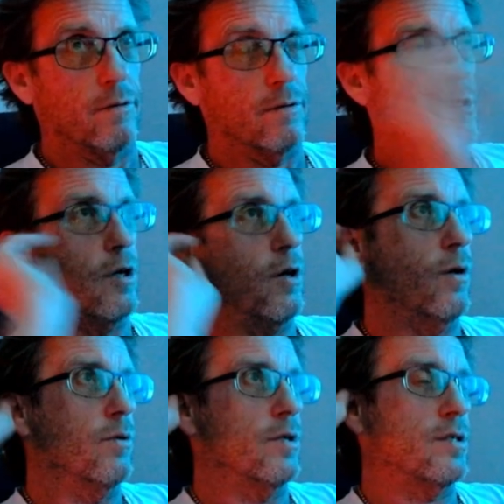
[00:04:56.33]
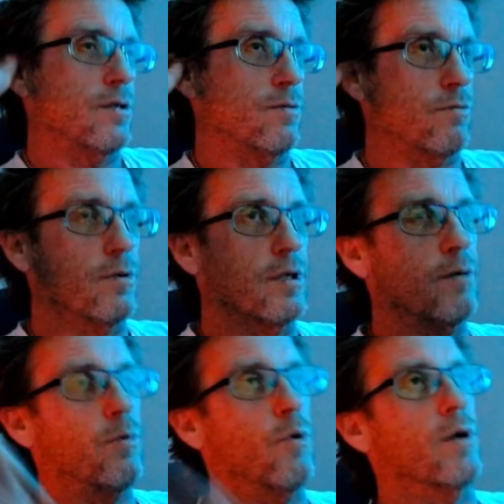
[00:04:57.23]
So this is really
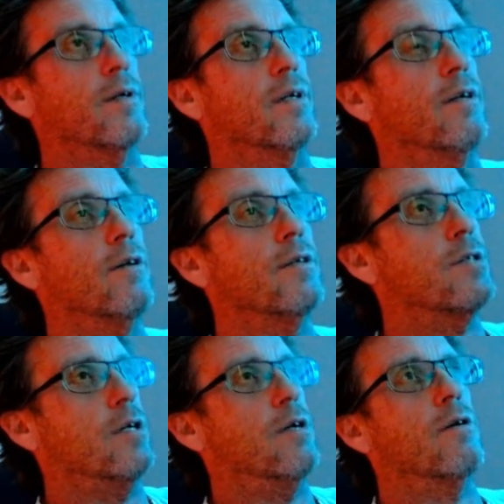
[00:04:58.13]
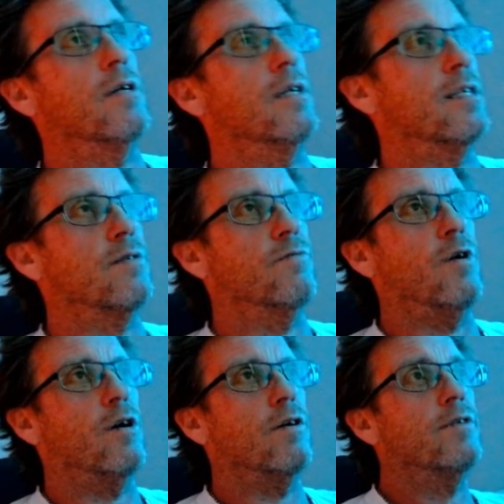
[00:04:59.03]
important, and all the security that's involved.